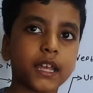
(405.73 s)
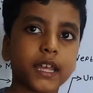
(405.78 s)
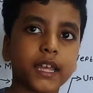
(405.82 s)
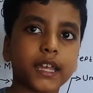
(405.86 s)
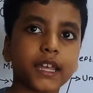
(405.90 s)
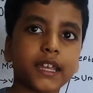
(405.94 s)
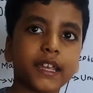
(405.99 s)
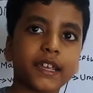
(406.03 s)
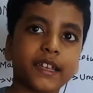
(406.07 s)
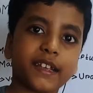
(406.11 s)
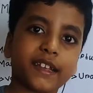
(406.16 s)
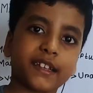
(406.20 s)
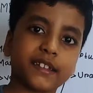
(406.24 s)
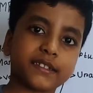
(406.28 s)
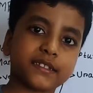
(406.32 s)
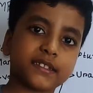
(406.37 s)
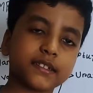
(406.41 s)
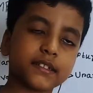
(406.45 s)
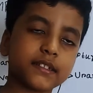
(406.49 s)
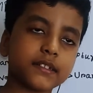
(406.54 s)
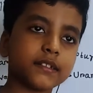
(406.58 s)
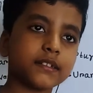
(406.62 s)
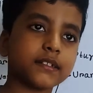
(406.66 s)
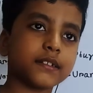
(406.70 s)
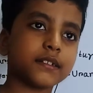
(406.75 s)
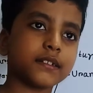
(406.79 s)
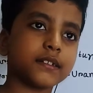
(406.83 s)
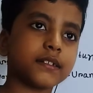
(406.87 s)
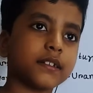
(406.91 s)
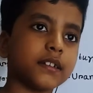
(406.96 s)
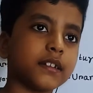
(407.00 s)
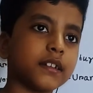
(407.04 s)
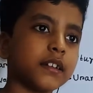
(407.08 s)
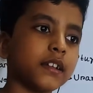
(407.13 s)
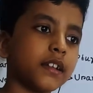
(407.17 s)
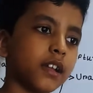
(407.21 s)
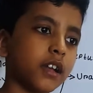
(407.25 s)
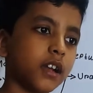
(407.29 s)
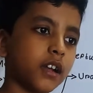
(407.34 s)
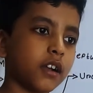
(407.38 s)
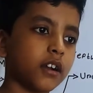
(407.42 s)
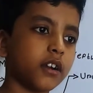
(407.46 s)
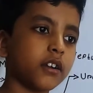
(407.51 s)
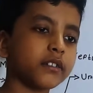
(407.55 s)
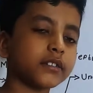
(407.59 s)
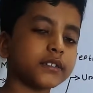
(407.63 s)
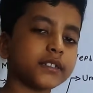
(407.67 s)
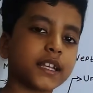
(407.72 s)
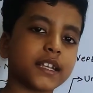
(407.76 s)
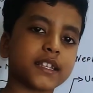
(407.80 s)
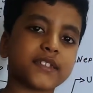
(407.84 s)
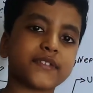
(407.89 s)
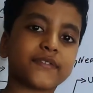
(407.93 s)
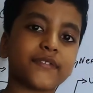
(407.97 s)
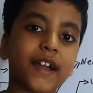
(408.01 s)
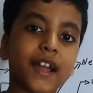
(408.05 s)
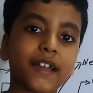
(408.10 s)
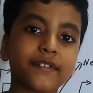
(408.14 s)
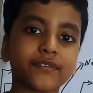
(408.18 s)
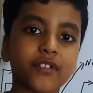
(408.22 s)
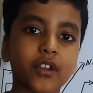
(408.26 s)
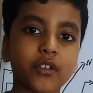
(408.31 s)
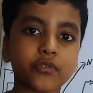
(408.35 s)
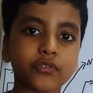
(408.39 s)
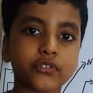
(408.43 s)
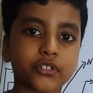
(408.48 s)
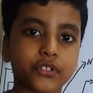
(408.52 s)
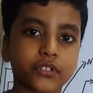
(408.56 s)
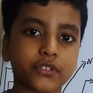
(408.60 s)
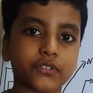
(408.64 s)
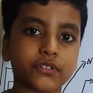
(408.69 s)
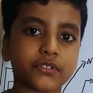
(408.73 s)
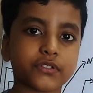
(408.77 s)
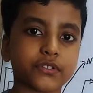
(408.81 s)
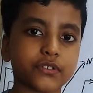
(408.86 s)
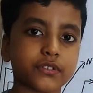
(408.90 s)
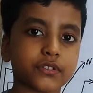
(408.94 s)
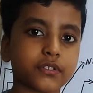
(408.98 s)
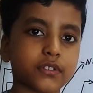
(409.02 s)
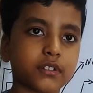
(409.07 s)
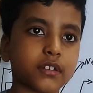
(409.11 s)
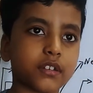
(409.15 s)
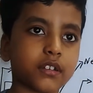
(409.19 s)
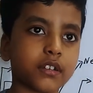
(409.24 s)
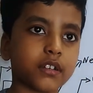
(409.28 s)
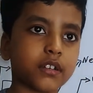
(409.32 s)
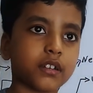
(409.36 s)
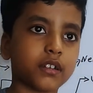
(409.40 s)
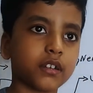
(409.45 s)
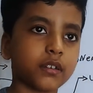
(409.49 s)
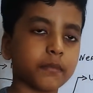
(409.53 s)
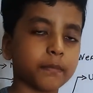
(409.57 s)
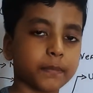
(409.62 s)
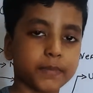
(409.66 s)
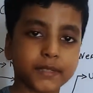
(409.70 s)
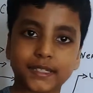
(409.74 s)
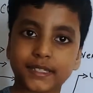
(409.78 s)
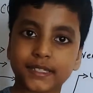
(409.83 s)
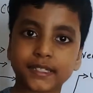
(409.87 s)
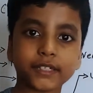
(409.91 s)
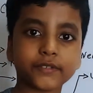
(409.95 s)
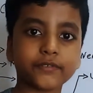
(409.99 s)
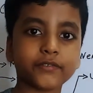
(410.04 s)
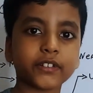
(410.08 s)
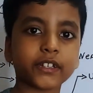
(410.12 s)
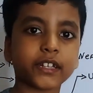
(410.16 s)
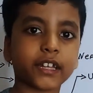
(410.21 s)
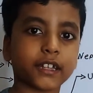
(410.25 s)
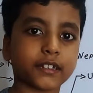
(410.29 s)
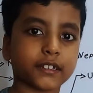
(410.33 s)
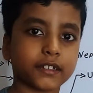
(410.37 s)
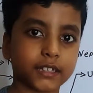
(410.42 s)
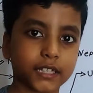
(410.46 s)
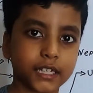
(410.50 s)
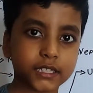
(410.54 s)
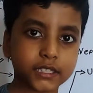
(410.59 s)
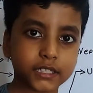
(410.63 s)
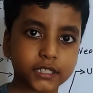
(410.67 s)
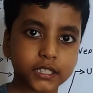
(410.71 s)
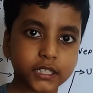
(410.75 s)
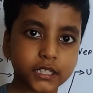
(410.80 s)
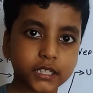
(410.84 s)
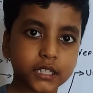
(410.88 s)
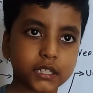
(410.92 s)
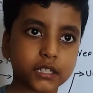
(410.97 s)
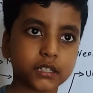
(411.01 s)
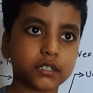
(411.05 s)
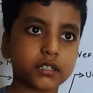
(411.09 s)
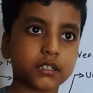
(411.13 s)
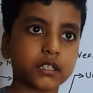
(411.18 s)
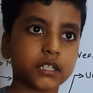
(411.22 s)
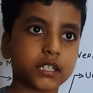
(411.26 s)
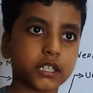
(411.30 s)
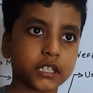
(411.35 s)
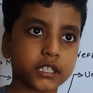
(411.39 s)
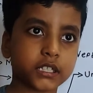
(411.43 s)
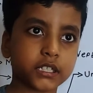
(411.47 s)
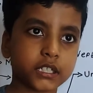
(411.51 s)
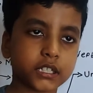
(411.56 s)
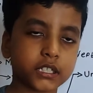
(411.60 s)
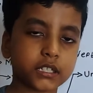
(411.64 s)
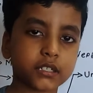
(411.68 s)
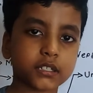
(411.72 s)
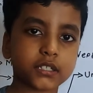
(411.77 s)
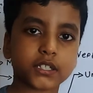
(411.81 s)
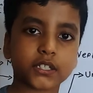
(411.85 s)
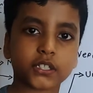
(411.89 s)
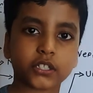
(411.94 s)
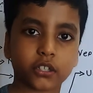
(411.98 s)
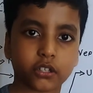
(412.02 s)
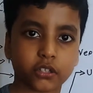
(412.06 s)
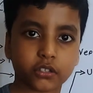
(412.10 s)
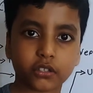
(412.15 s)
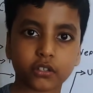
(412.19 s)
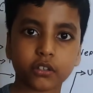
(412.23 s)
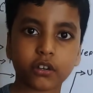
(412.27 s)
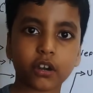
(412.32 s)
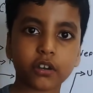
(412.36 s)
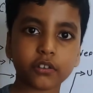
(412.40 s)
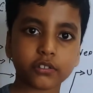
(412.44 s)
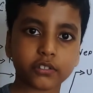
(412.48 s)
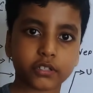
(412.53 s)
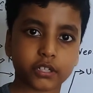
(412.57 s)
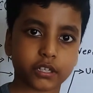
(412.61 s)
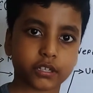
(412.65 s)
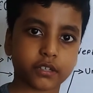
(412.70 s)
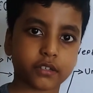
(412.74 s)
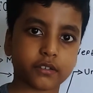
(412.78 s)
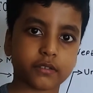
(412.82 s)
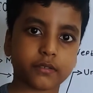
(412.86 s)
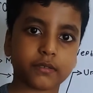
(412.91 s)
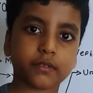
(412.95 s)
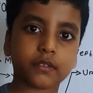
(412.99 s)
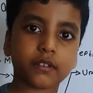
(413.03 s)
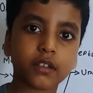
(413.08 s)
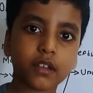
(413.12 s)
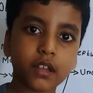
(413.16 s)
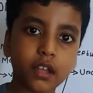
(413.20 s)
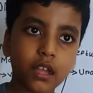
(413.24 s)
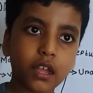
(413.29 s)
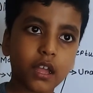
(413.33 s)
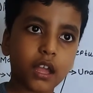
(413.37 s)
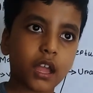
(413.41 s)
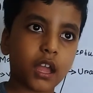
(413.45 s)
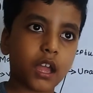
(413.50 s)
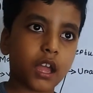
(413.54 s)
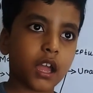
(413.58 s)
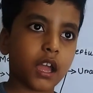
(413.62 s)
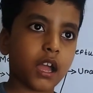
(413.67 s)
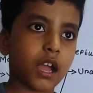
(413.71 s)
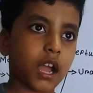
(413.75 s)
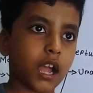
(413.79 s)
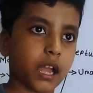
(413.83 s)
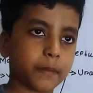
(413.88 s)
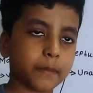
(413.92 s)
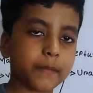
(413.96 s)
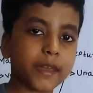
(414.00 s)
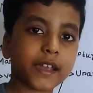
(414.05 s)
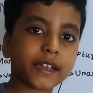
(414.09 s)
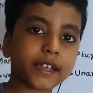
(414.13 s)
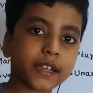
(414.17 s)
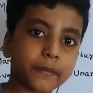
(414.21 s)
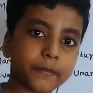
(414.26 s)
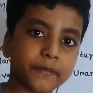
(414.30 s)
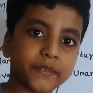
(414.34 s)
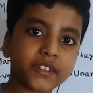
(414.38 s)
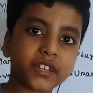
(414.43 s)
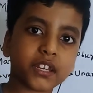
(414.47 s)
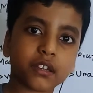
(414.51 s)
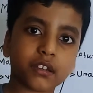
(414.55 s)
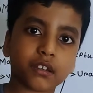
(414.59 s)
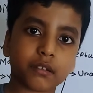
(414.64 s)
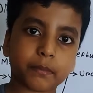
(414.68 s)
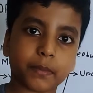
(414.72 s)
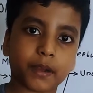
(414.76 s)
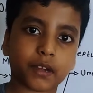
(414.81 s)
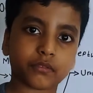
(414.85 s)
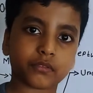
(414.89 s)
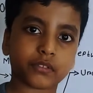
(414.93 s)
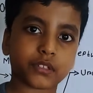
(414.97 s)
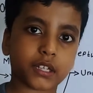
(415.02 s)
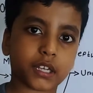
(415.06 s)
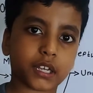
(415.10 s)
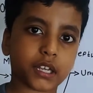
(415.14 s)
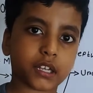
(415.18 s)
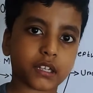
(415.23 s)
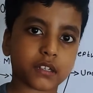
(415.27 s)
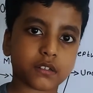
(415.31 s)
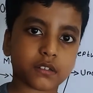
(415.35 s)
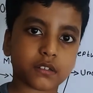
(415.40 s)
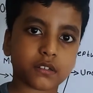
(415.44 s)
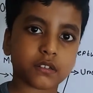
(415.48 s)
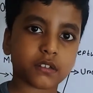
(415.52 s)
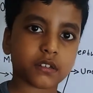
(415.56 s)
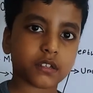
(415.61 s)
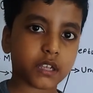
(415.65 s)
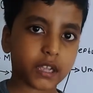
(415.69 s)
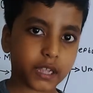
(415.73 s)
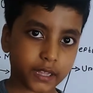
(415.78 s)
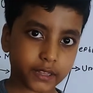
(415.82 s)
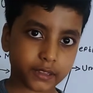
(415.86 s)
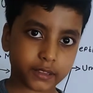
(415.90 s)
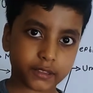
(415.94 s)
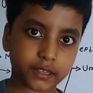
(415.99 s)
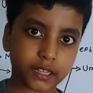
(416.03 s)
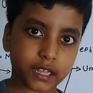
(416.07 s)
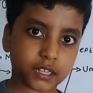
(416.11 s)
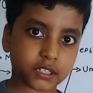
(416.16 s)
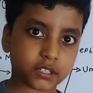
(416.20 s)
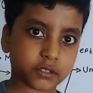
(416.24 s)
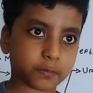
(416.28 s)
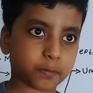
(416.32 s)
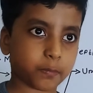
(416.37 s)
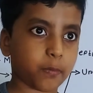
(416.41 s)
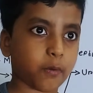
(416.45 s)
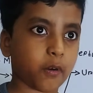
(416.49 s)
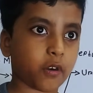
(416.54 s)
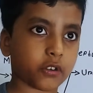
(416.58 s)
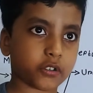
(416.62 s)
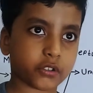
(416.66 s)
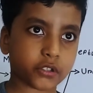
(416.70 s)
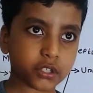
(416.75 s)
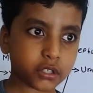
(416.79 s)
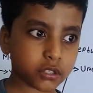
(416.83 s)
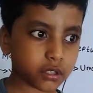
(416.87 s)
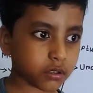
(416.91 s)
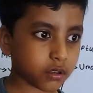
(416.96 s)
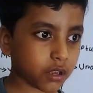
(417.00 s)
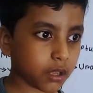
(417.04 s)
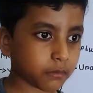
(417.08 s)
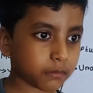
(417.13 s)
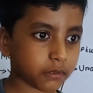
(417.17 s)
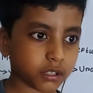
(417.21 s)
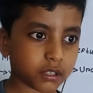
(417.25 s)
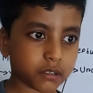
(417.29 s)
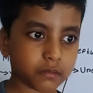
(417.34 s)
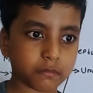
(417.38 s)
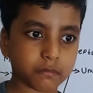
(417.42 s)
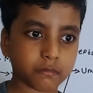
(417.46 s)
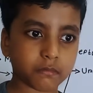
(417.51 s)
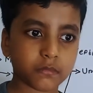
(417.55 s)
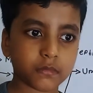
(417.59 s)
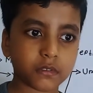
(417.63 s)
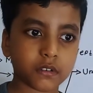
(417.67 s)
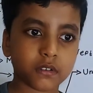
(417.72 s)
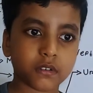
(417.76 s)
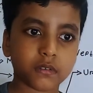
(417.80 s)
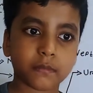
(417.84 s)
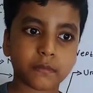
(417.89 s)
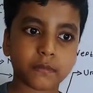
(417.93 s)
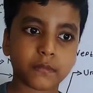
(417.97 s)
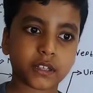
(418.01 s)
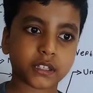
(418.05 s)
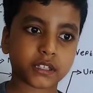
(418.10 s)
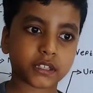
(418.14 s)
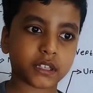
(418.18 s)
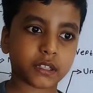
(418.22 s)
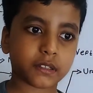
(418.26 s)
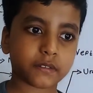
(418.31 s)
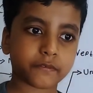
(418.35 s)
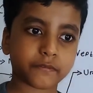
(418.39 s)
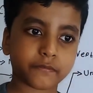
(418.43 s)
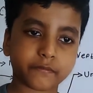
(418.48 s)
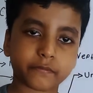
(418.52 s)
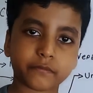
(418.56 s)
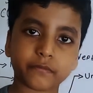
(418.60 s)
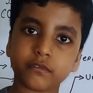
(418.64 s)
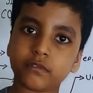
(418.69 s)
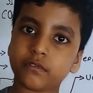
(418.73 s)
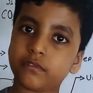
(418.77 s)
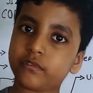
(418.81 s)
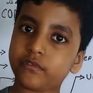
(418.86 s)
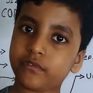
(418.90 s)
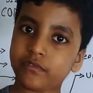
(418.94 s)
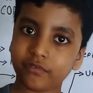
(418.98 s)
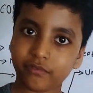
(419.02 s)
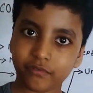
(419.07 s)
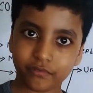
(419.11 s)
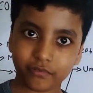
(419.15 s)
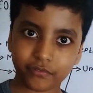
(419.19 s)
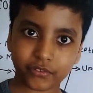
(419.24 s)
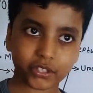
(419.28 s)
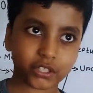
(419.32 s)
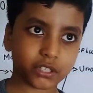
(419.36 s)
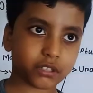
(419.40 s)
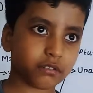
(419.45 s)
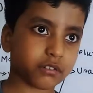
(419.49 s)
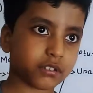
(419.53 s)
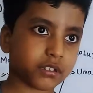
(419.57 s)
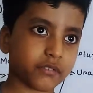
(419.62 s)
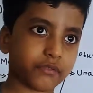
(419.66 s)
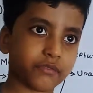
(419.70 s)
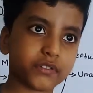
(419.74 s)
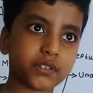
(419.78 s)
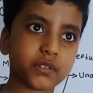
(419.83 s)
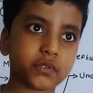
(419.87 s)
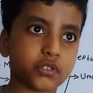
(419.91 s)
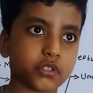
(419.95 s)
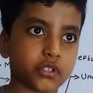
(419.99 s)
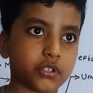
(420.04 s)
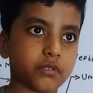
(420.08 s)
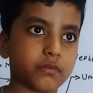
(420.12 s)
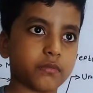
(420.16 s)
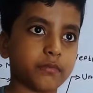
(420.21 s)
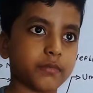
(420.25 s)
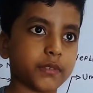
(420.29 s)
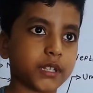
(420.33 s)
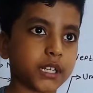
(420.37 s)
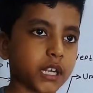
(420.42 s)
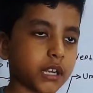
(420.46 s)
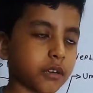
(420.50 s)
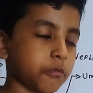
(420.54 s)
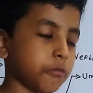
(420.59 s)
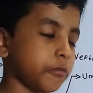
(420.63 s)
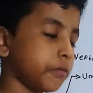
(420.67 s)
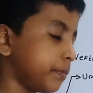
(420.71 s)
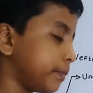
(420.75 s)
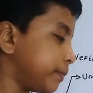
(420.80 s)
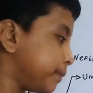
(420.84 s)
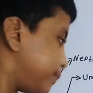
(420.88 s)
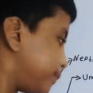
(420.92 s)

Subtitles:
And Earth has 5 oceans: Pacific, Atlantic, Indian, Southern, Arctic. I make a video about that, and that's part 2. I'm gonna make that video in the future. Now,